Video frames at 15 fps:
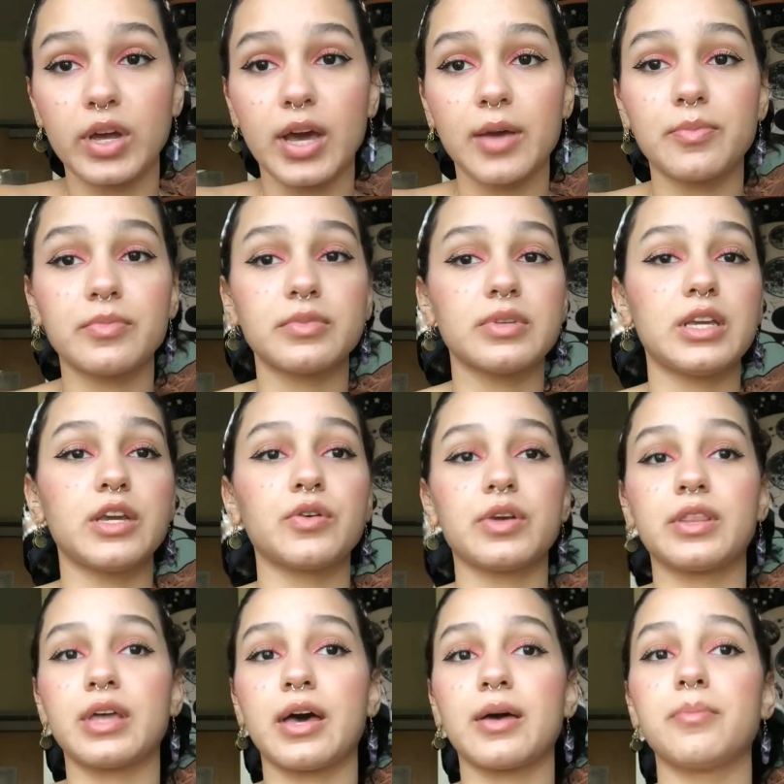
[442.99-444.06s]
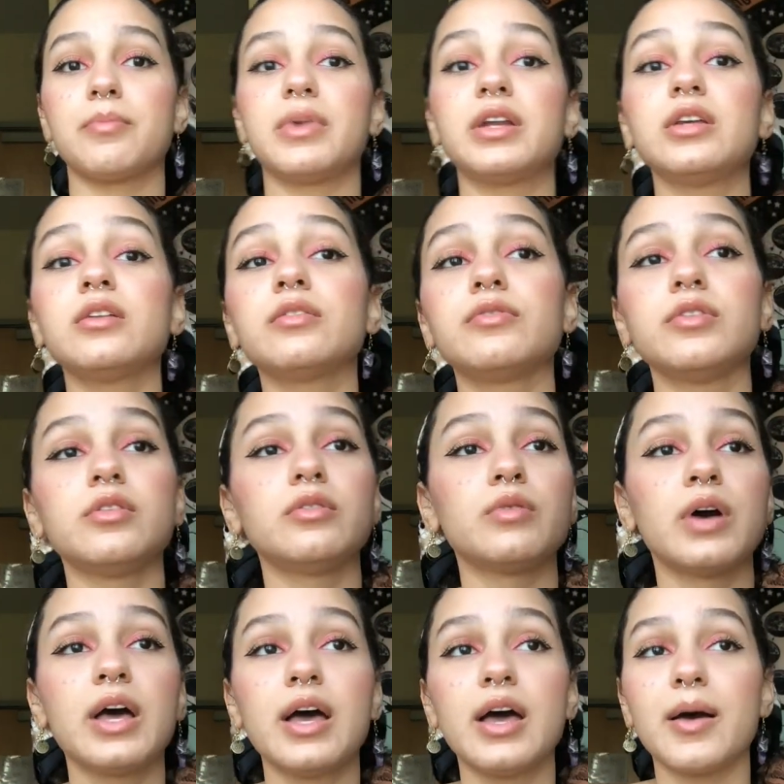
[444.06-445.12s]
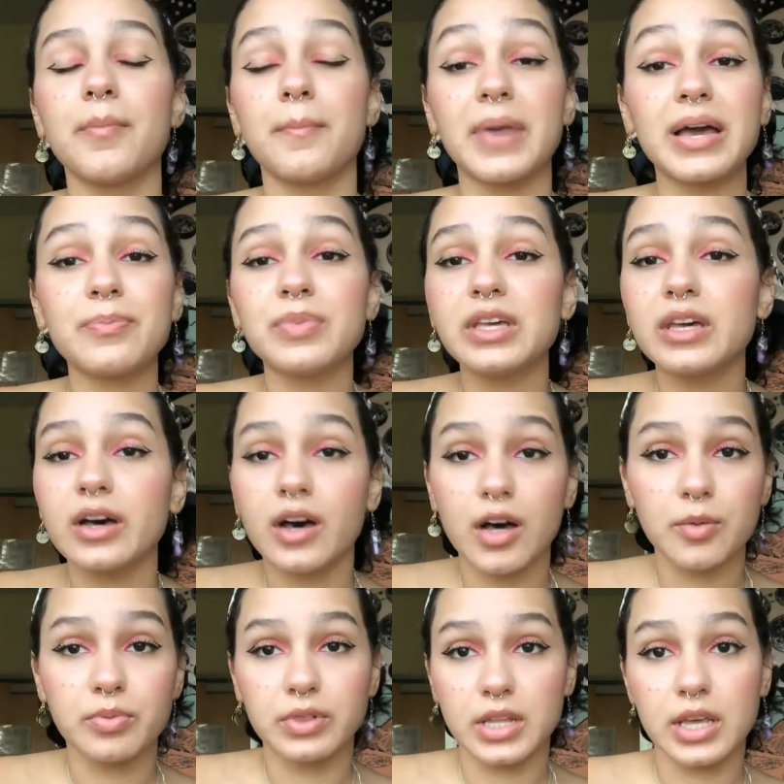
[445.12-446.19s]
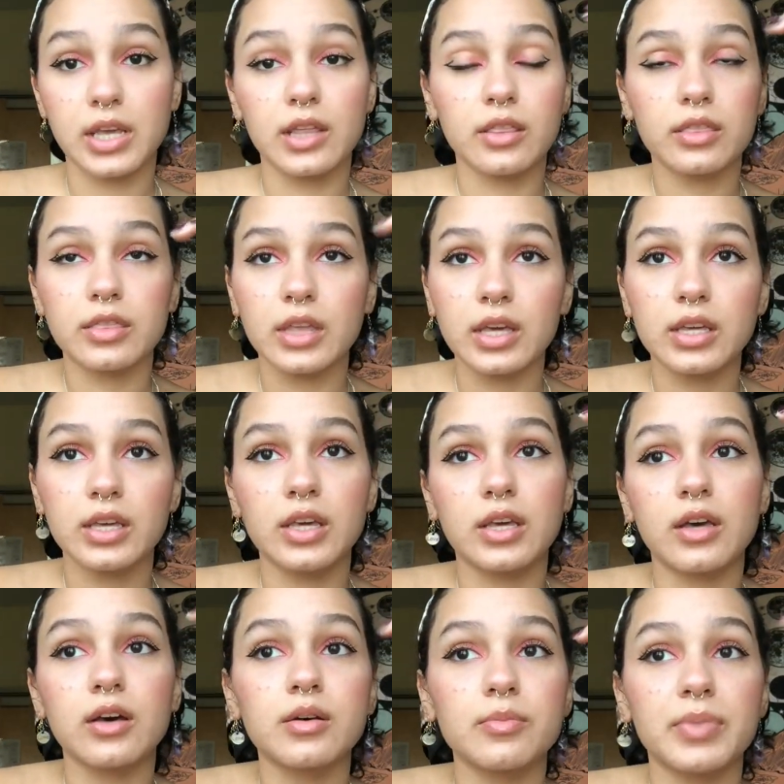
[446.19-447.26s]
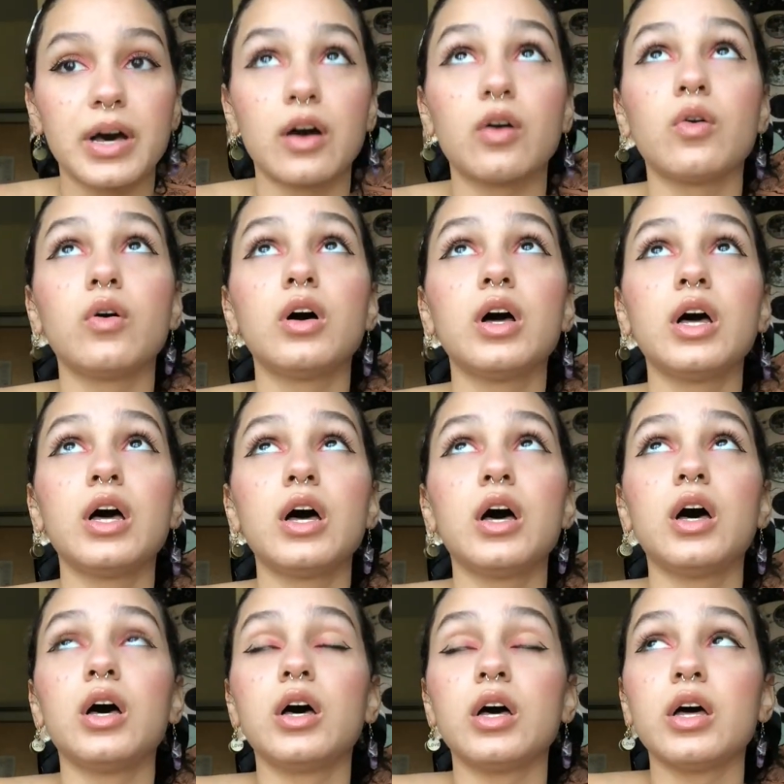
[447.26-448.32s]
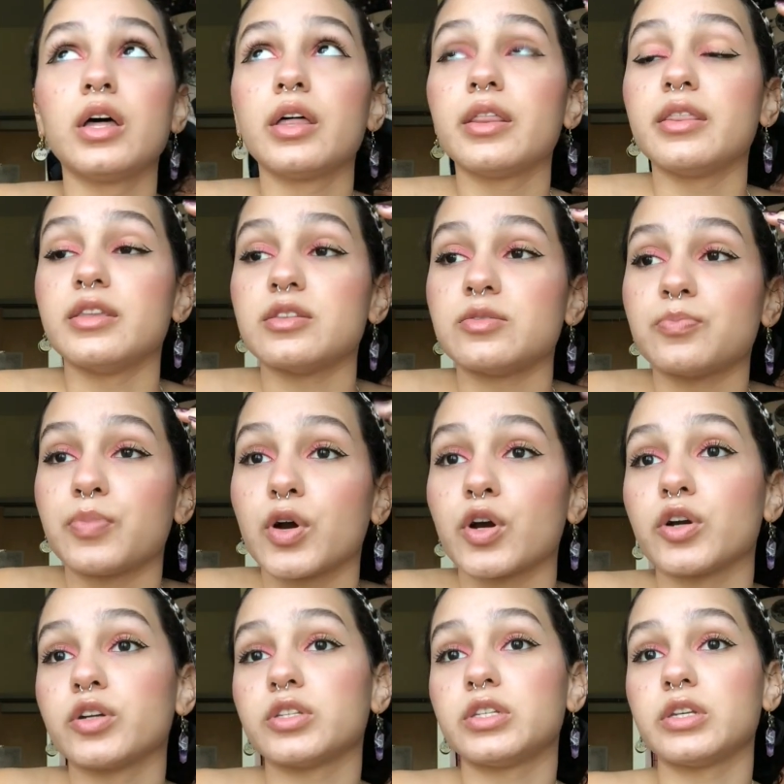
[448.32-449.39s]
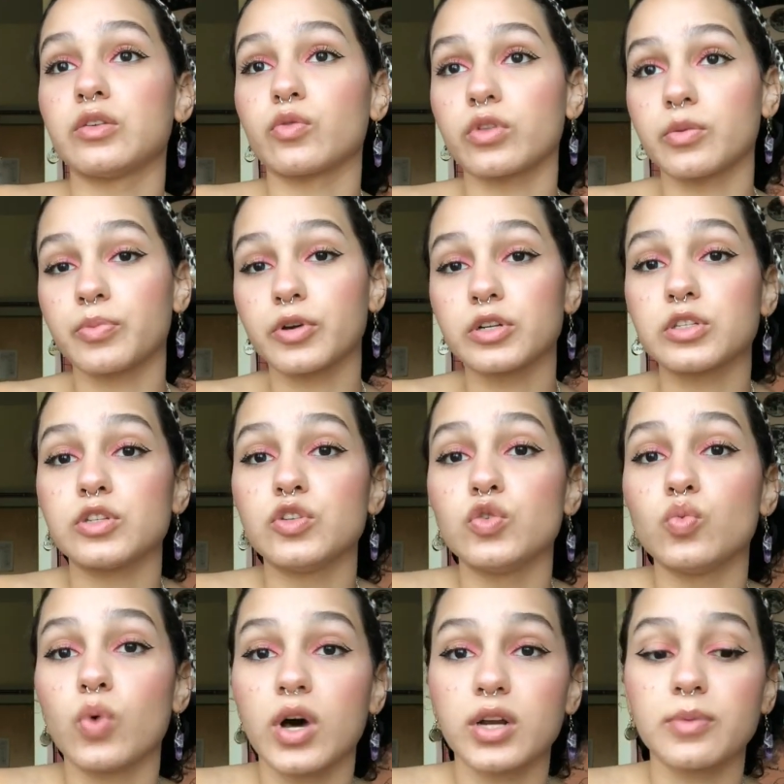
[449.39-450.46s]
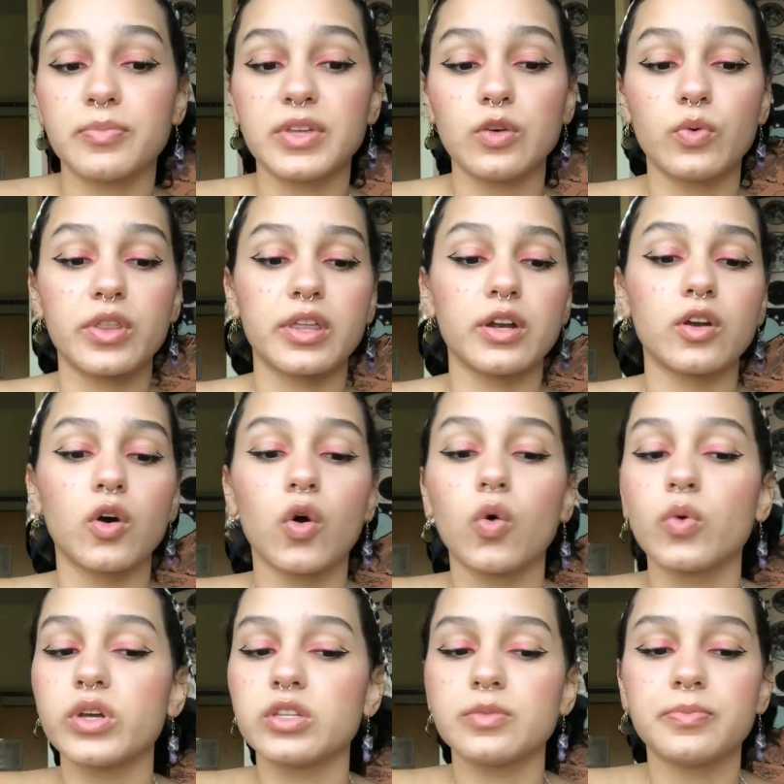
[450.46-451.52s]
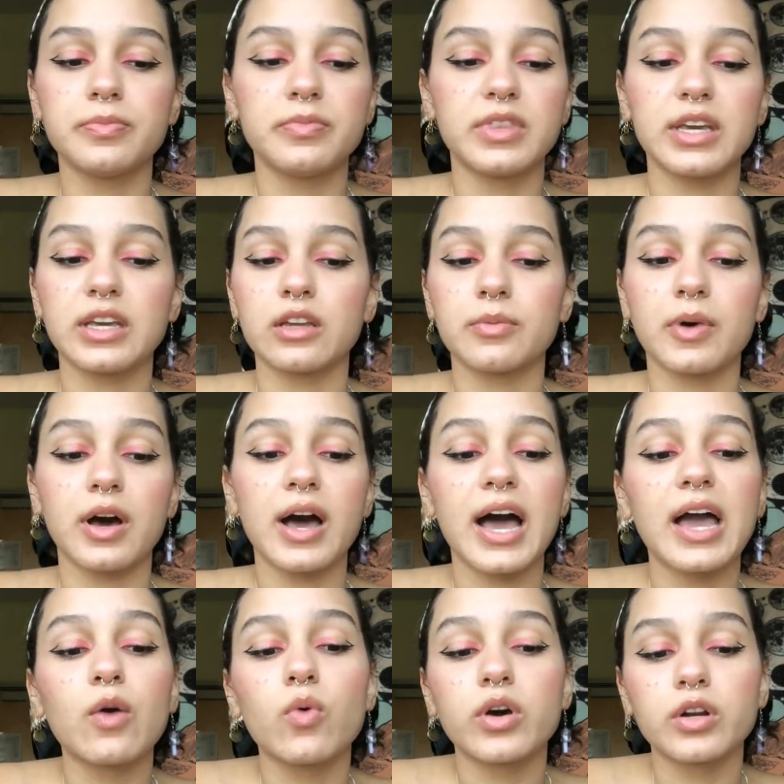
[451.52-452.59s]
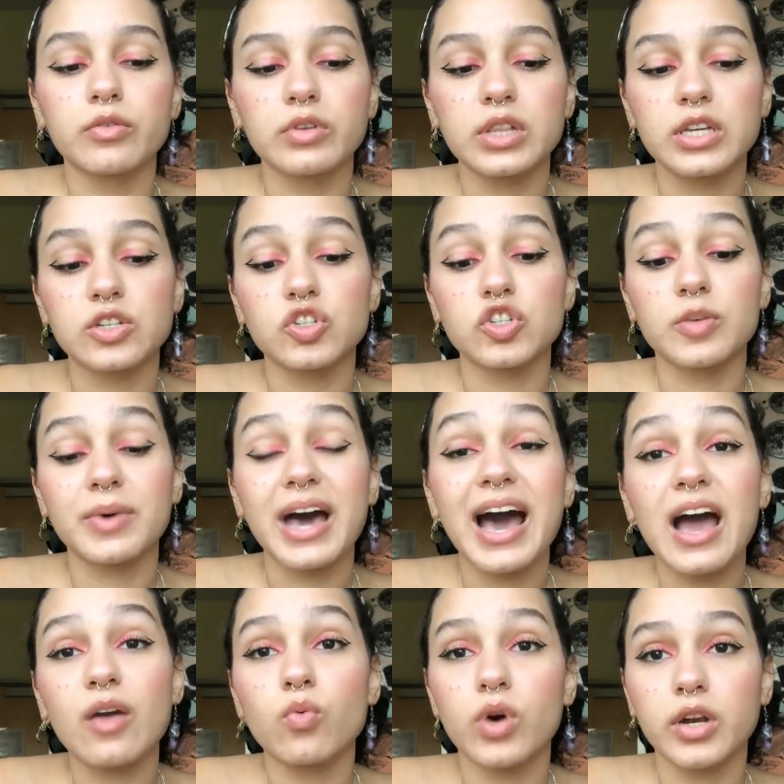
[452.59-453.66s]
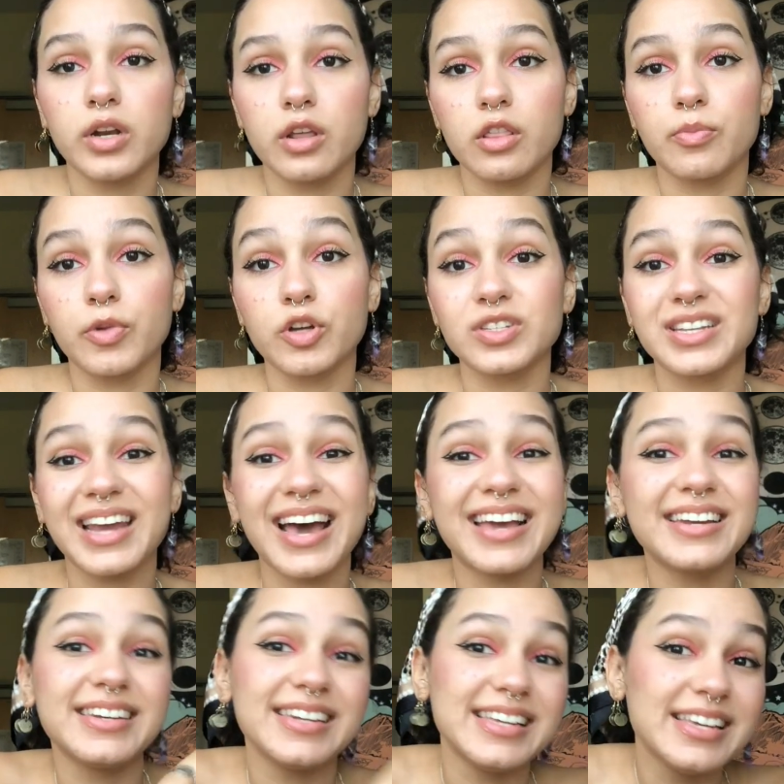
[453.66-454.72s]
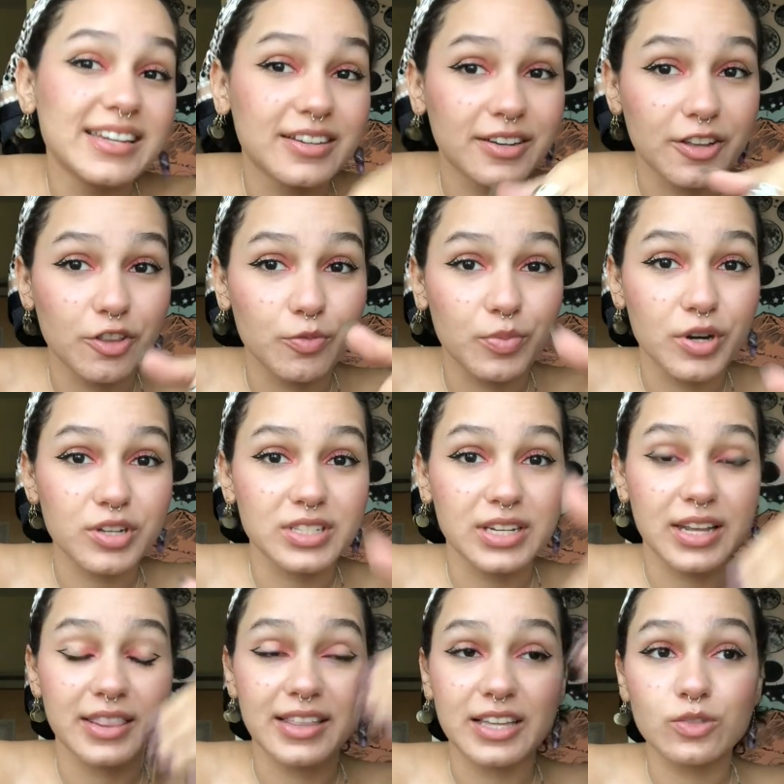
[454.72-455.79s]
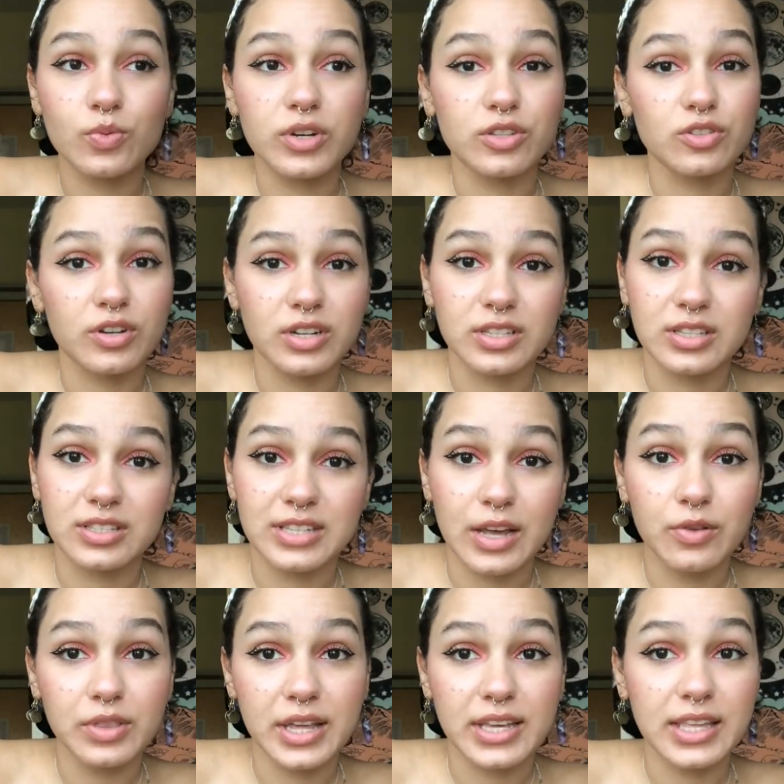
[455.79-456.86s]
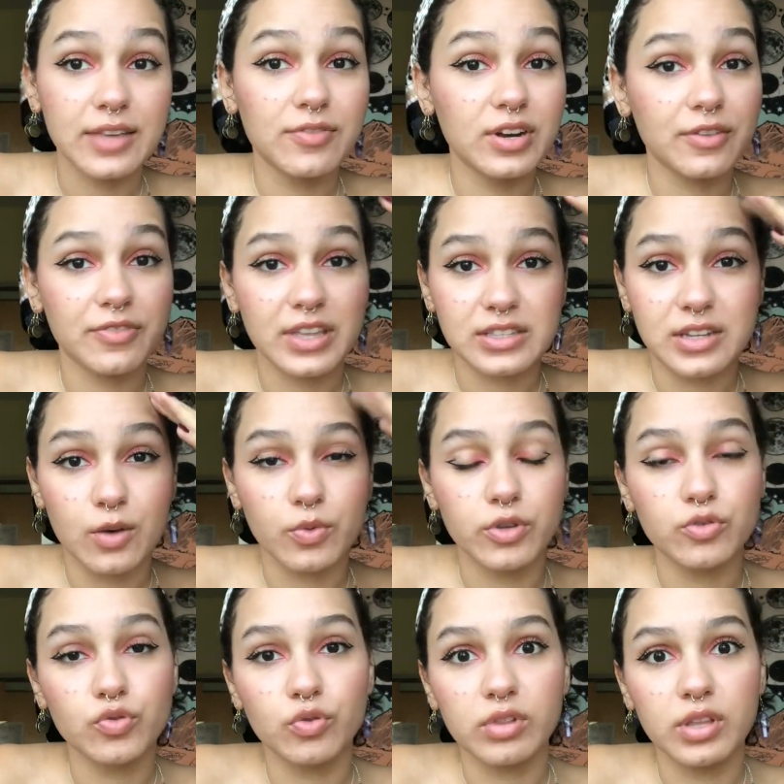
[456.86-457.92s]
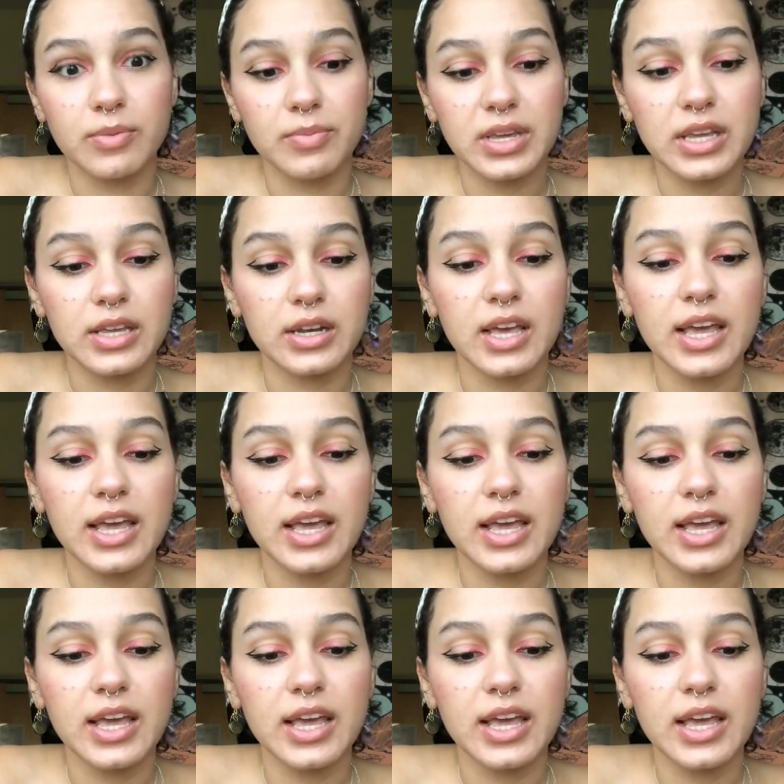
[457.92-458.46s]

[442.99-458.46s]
I'm hearing that many of you might be up late thinking about this person or the person you want to be with, and always thinking about, I want a relationship, I want another person, I need another person. And that's what it's starting to sound like, even if that's not what you truly mean.